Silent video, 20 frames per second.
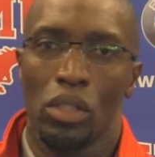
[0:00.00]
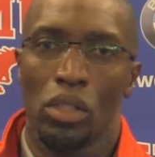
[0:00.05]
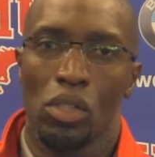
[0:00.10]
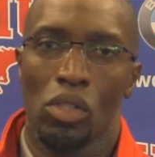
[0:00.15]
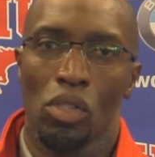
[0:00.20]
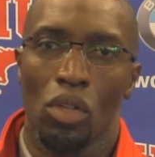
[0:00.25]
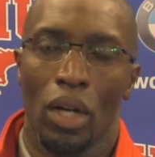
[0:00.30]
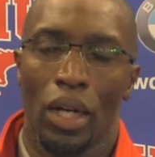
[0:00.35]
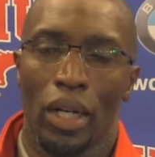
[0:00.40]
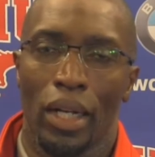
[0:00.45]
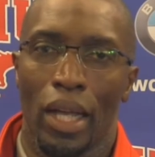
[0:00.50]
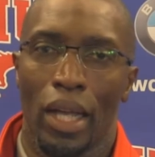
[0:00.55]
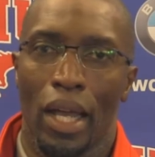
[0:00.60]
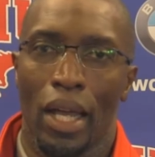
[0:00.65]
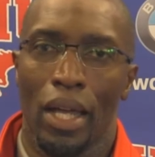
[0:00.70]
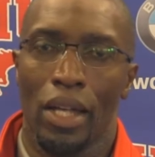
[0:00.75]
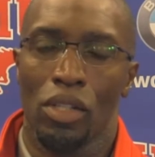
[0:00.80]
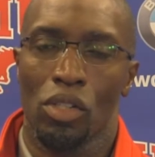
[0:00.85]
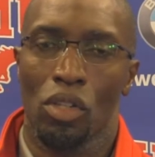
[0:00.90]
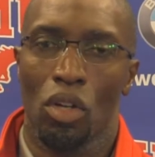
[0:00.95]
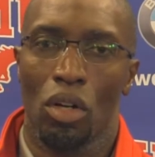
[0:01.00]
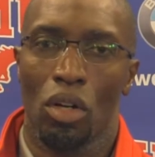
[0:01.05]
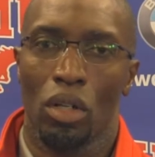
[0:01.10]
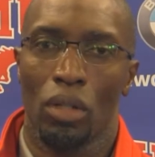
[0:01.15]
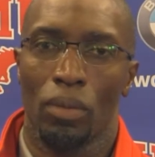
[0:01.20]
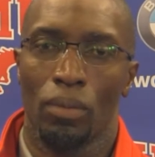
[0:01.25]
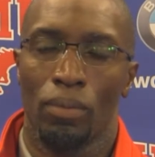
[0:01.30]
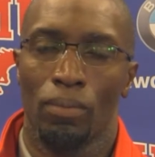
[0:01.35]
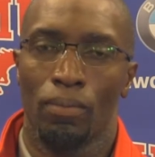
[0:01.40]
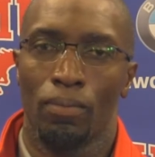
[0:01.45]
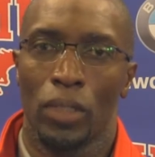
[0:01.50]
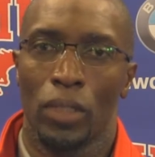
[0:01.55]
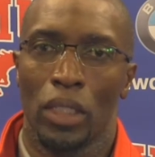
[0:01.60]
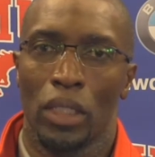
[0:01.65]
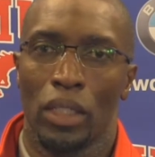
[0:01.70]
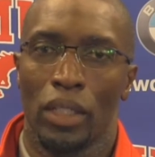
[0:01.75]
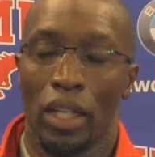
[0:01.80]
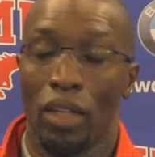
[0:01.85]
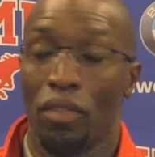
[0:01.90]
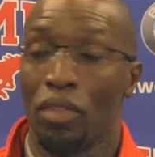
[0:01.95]
So our guys are,
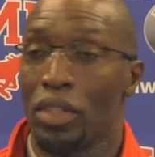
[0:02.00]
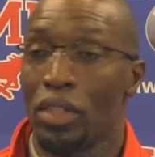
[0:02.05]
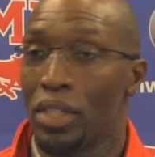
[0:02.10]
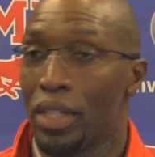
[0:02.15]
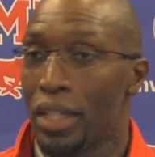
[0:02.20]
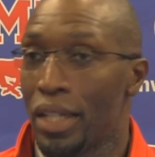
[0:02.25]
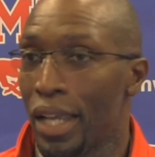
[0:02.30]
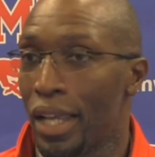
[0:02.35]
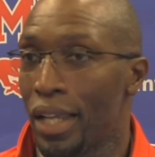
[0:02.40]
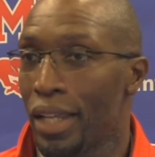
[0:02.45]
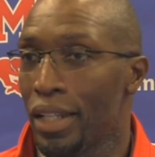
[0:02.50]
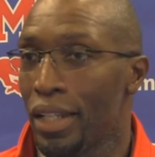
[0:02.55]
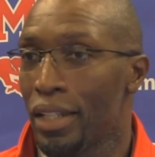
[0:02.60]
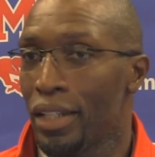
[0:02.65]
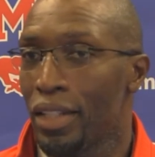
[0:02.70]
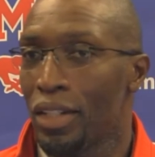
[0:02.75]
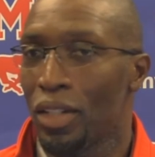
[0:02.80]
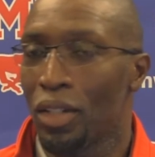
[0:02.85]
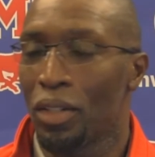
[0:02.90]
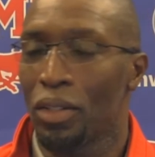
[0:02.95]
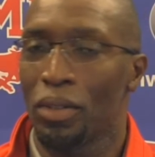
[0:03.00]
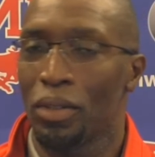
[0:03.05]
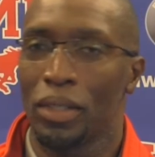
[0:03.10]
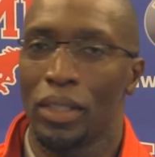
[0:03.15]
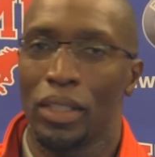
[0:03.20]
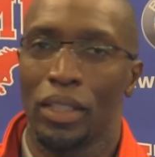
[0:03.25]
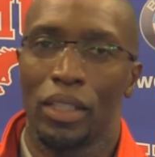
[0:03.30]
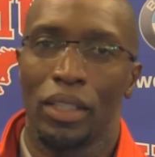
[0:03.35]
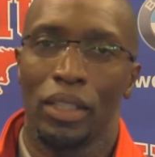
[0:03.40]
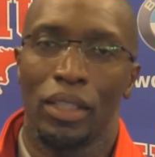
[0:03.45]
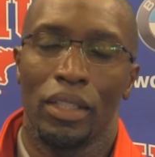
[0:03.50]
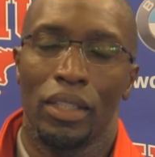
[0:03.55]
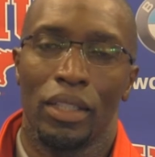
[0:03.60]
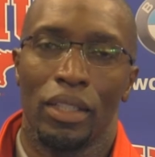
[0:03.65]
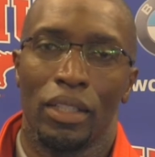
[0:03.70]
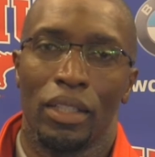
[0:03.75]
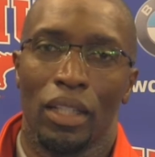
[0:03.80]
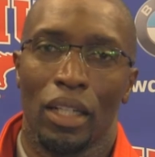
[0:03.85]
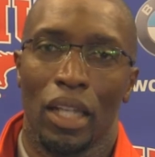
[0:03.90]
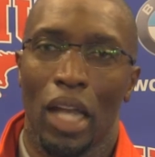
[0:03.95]
uh, even today, you know,
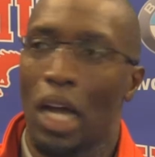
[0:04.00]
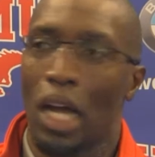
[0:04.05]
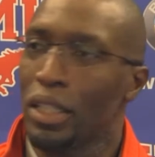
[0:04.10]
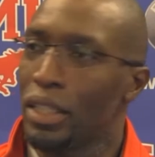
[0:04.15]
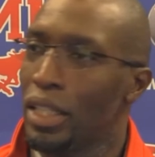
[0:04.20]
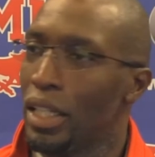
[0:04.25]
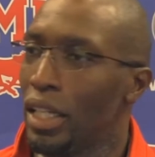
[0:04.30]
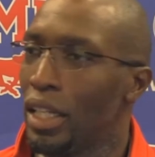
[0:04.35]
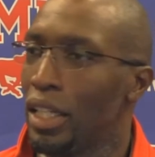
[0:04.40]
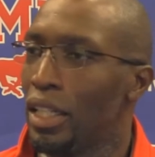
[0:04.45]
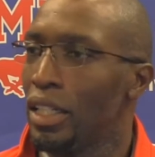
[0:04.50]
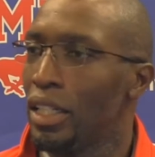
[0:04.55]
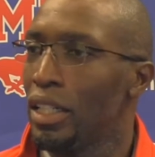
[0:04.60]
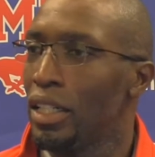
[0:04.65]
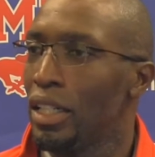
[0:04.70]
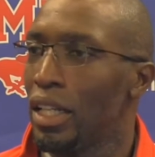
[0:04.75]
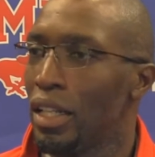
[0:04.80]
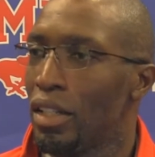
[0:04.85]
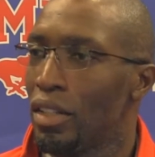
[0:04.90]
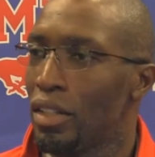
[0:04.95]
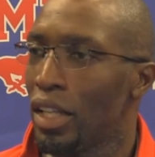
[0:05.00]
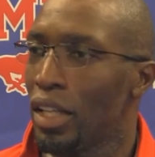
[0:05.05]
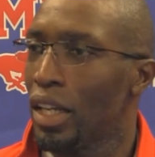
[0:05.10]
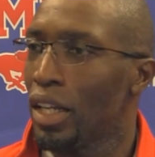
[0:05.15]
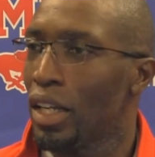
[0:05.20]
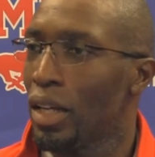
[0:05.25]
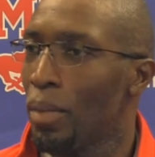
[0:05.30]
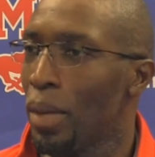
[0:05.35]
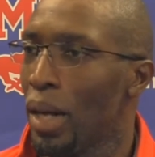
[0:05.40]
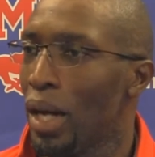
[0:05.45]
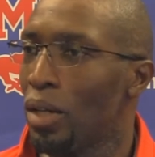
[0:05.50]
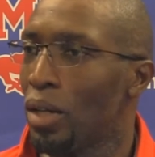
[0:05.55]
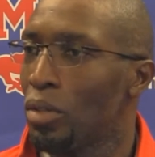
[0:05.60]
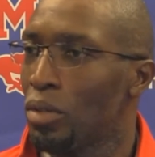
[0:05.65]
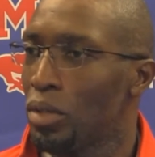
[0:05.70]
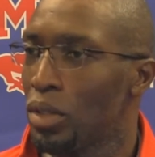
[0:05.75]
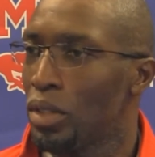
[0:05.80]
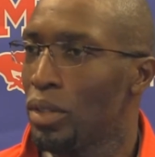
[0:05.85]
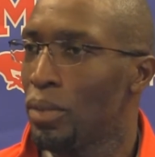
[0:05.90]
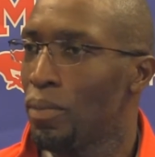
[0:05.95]
locked in and, and thinking about,
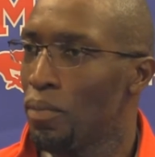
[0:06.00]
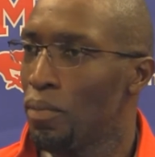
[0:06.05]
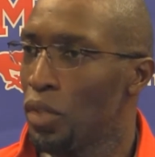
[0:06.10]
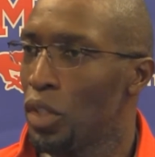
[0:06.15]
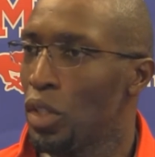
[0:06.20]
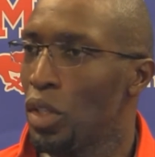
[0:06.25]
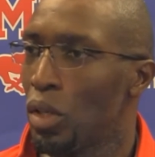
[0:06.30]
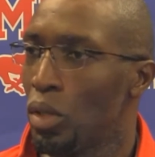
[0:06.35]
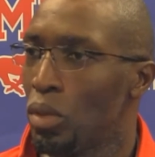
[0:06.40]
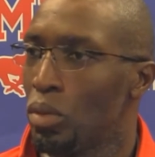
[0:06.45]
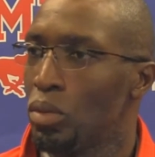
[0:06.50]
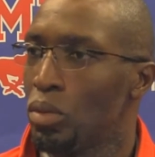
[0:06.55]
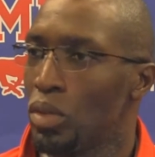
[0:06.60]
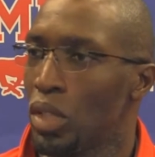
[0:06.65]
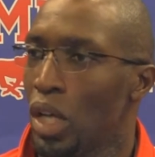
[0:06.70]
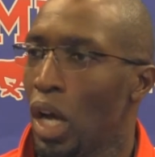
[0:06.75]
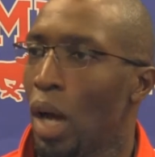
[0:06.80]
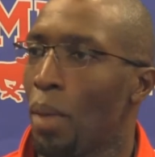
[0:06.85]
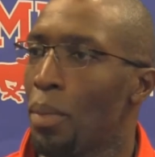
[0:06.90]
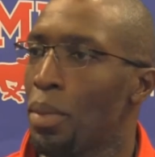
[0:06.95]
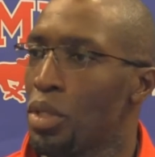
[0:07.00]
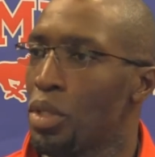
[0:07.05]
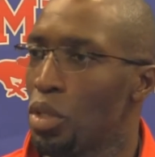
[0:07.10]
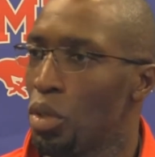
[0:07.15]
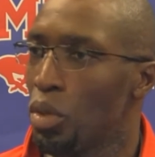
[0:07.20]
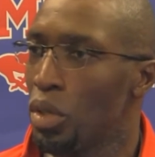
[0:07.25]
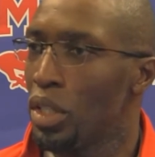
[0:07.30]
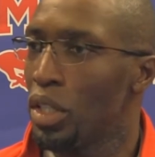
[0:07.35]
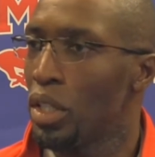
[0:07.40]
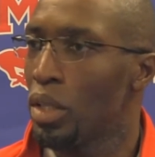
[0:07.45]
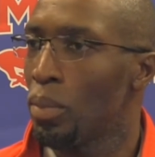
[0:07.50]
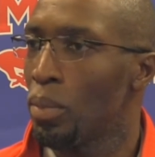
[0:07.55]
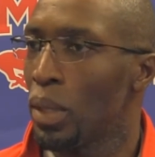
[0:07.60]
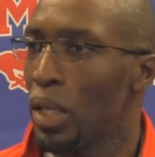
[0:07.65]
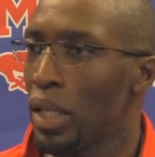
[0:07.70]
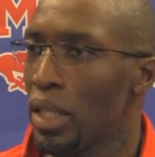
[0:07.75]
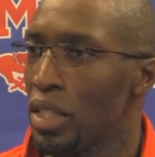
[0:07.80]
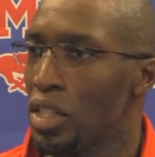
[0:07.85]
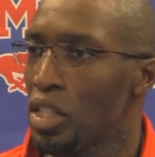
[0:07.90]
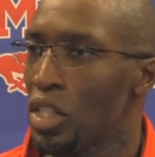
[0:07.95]
you know, the opportunity to
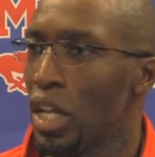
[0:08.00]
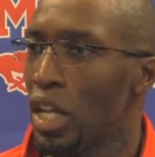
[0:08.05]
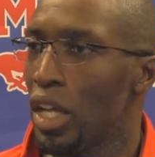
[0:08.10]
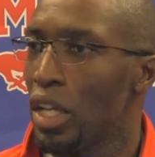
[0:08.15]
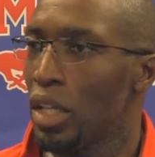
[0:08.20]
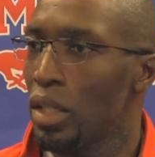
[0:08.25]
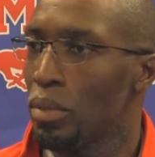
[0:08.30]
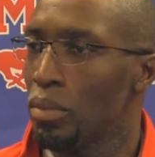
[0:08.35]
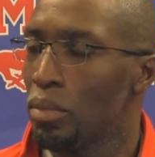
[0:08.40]
play this game